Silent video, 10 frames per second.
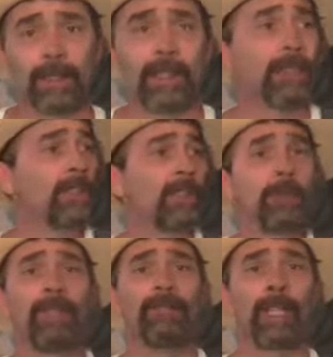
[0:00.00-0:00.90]
not just
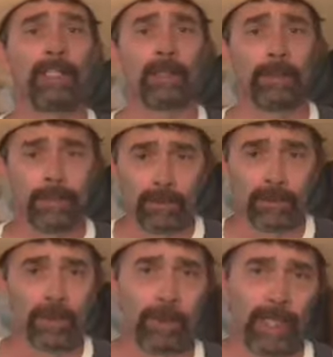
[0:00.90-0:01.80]
by flesh, but
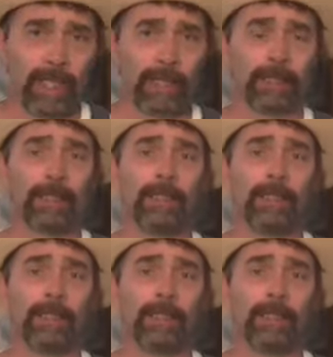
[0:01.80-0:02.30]
through spirit.